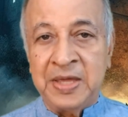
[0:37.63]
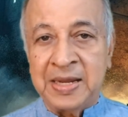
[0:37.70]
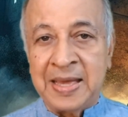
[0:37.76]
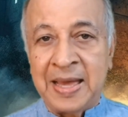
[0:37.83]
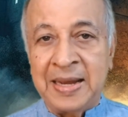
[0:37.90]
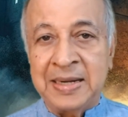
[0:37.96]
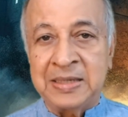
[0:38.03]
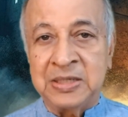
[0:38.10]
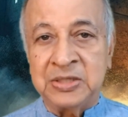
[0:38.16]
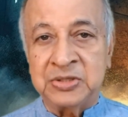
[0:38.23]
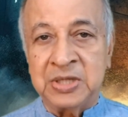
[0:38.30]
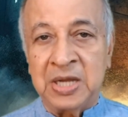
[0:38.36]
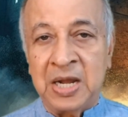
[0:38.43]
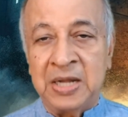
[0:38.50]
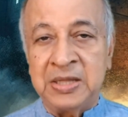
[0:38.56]
characters
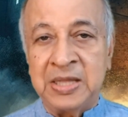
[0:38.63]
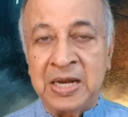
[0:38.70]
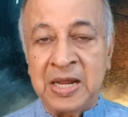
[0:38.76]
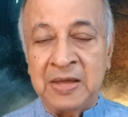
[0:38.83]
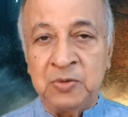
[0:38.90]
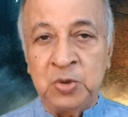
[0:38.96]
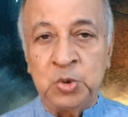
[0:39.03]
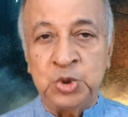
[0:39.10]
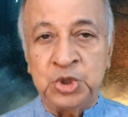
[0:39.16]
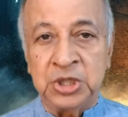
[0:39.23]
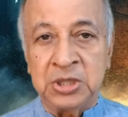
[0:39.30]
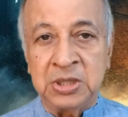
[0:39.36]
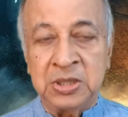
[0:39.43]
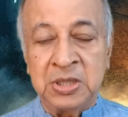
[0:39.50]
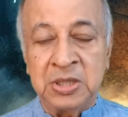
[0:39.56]
and their
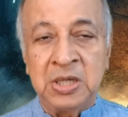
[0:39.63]
evolution